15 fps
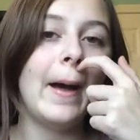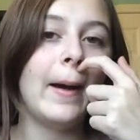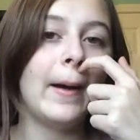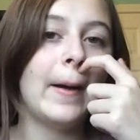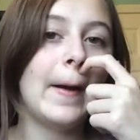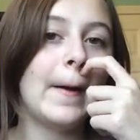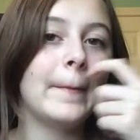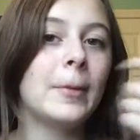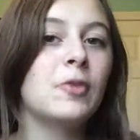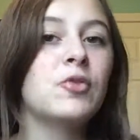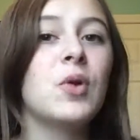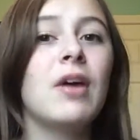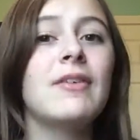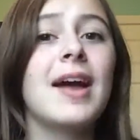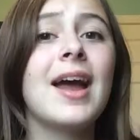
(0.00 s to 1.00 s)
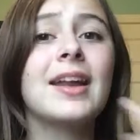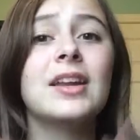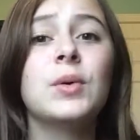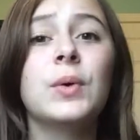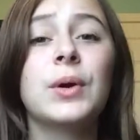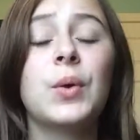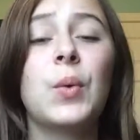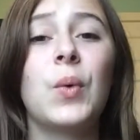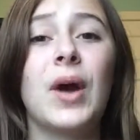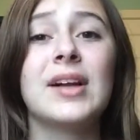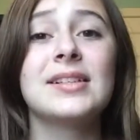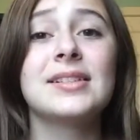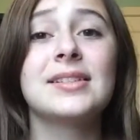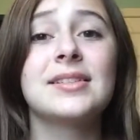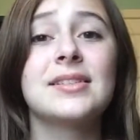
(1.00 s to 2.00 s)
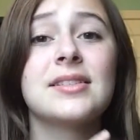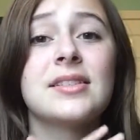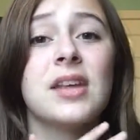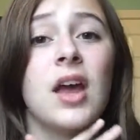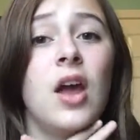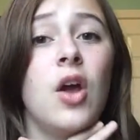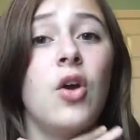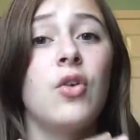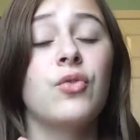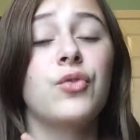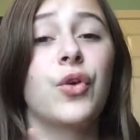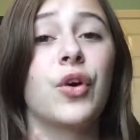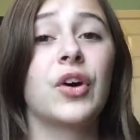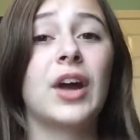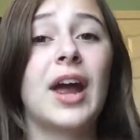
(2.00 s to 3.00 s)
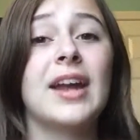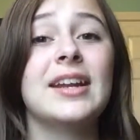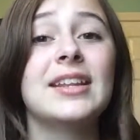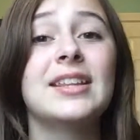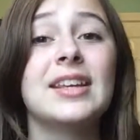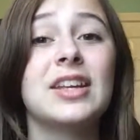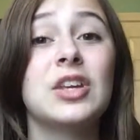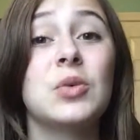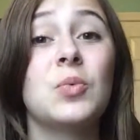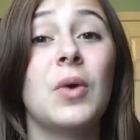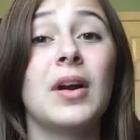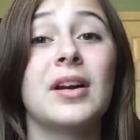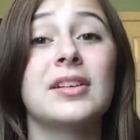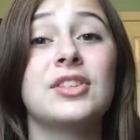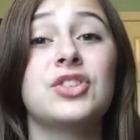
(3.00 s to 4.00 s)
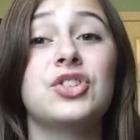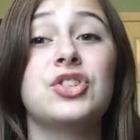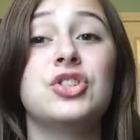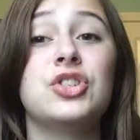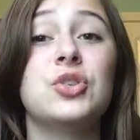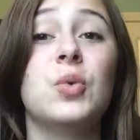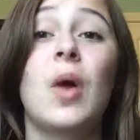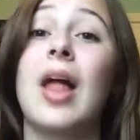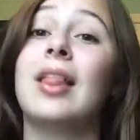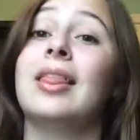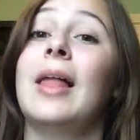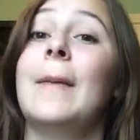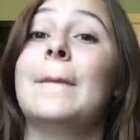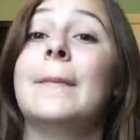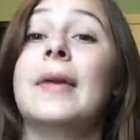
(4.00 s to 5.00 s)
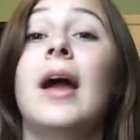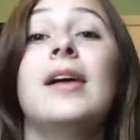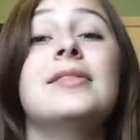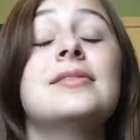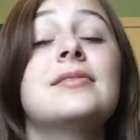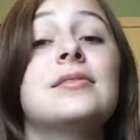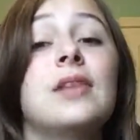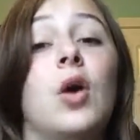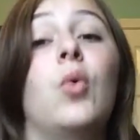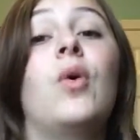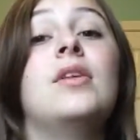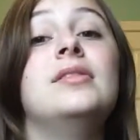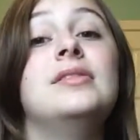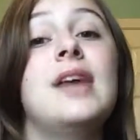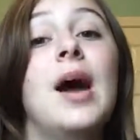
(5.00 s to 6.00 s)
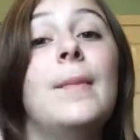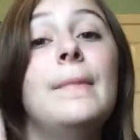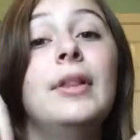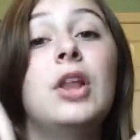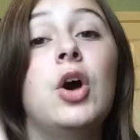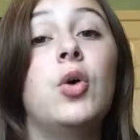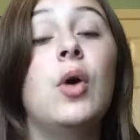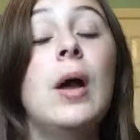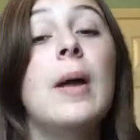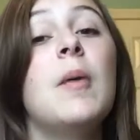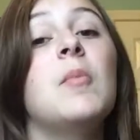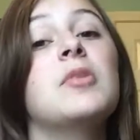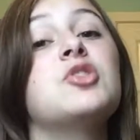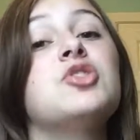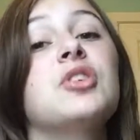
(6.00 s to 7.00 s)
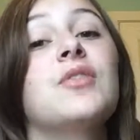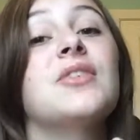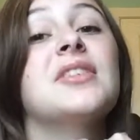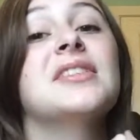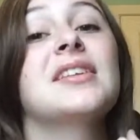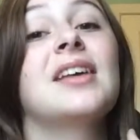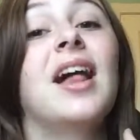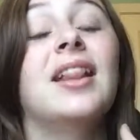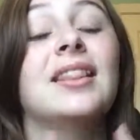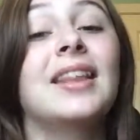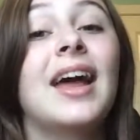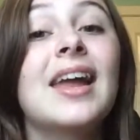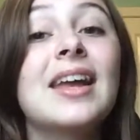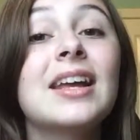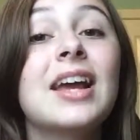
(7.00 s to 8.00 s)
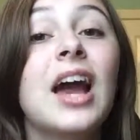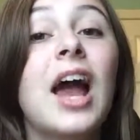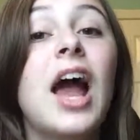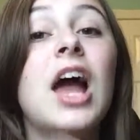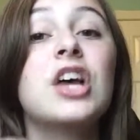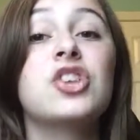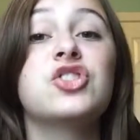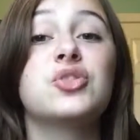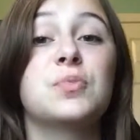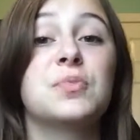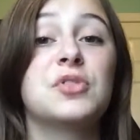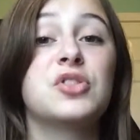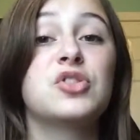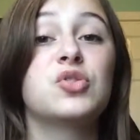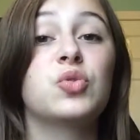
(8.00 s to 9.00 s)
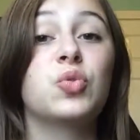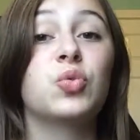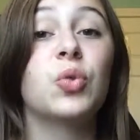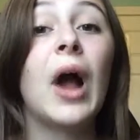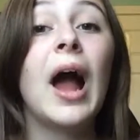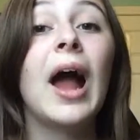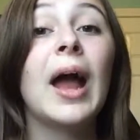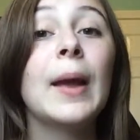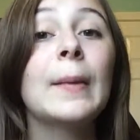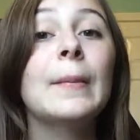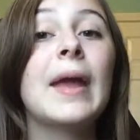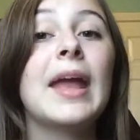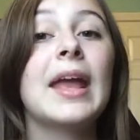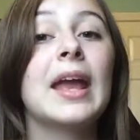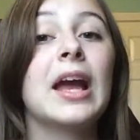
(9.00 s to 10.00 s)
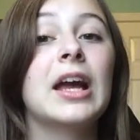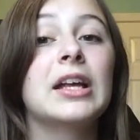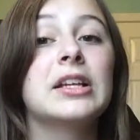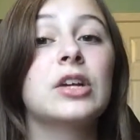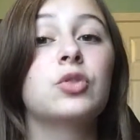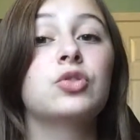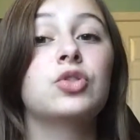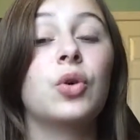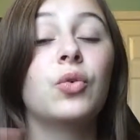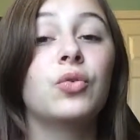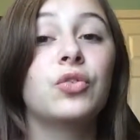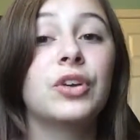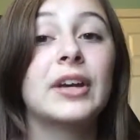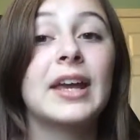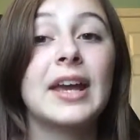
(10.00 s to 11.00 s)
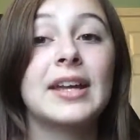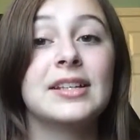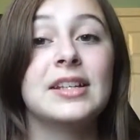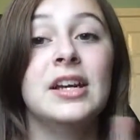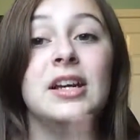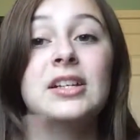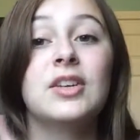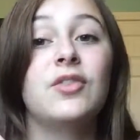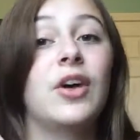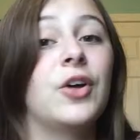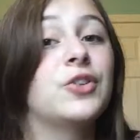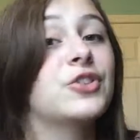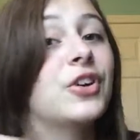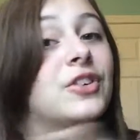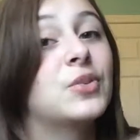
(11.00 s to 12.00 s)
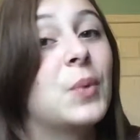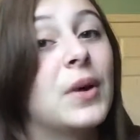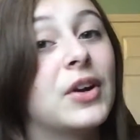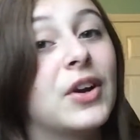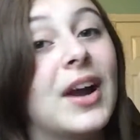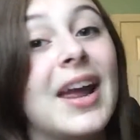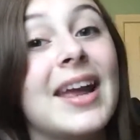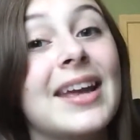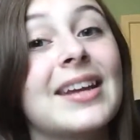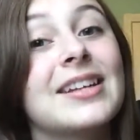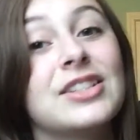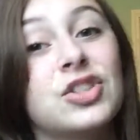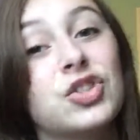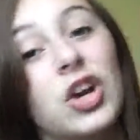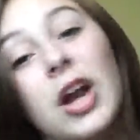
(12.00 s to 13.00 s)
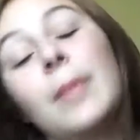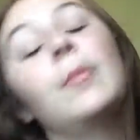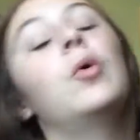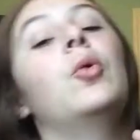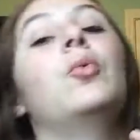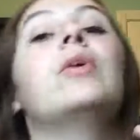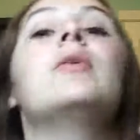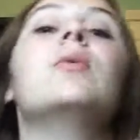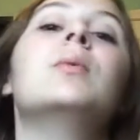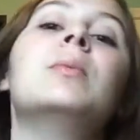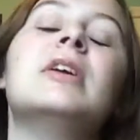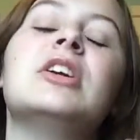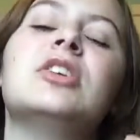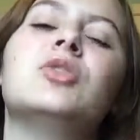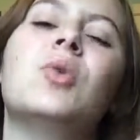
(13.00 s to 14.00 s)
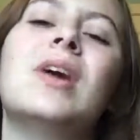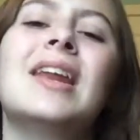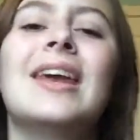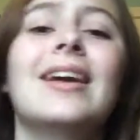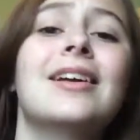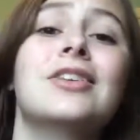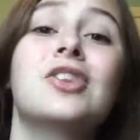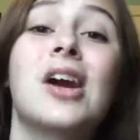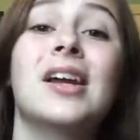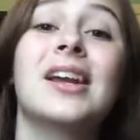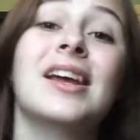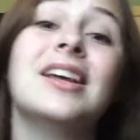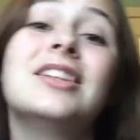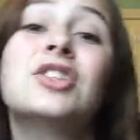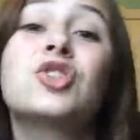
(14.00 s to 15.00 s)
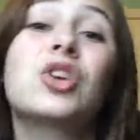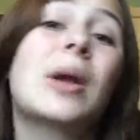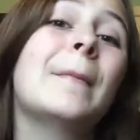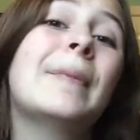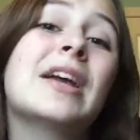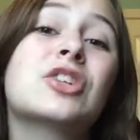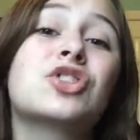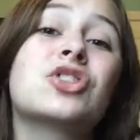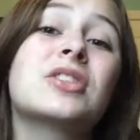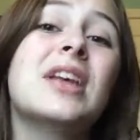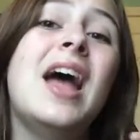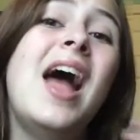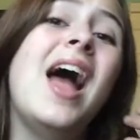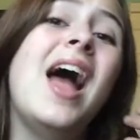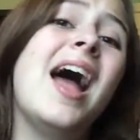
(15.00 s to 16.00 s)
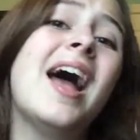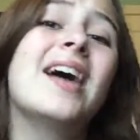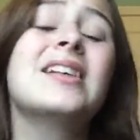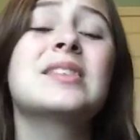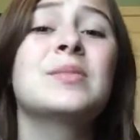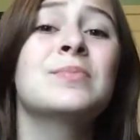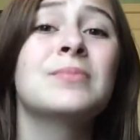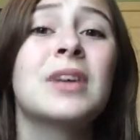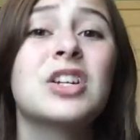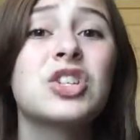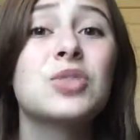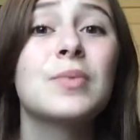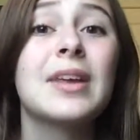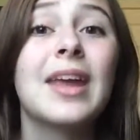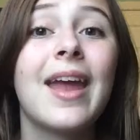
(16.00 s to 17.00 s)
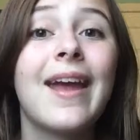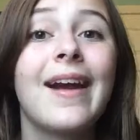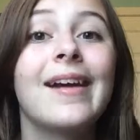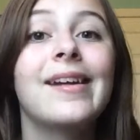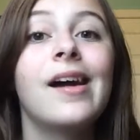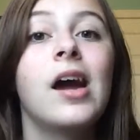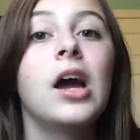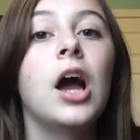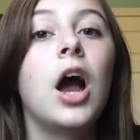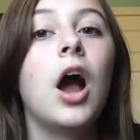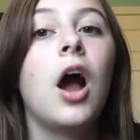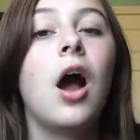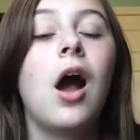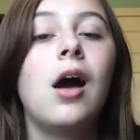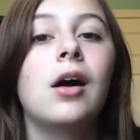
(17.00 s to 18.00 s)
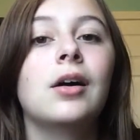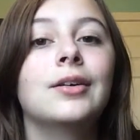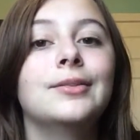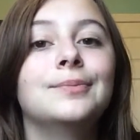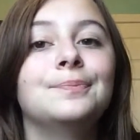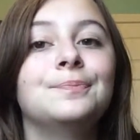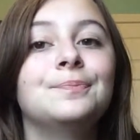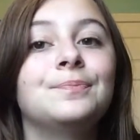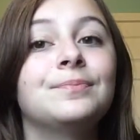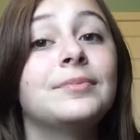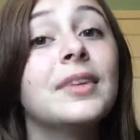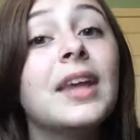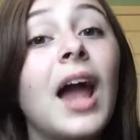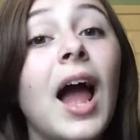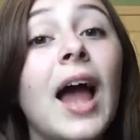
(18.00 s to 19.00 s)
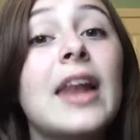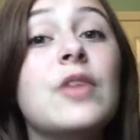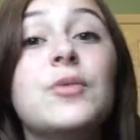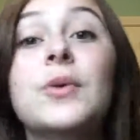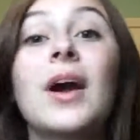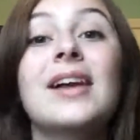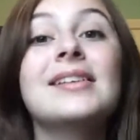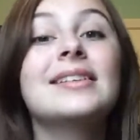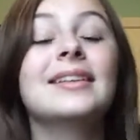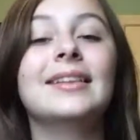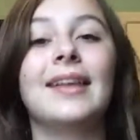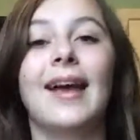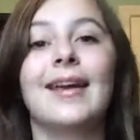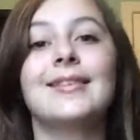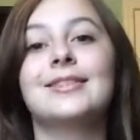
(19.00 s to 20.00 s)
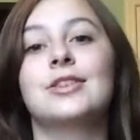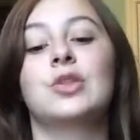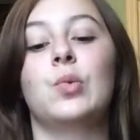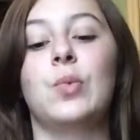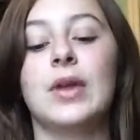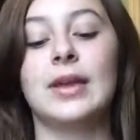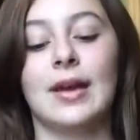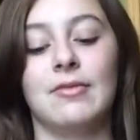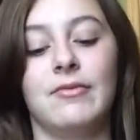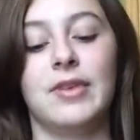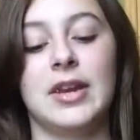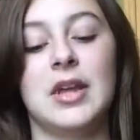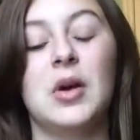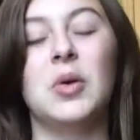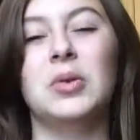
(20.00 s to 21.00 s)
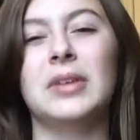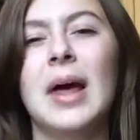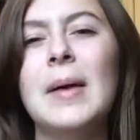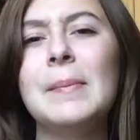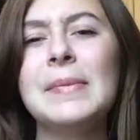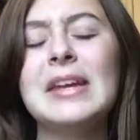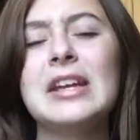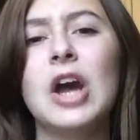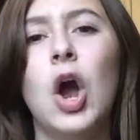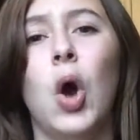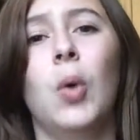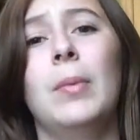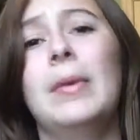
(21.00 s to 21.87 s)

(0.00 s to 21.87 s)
Um, if you have any requests for anything you want us to do, let us know down below. Make sure you give us a like, subscribe, and don't forget to follow us on Twitter and Instagram while we will be tweeting and trying Instagram pictures as much as we can. Um, yeah, and if you guys liked the weekend video, let me know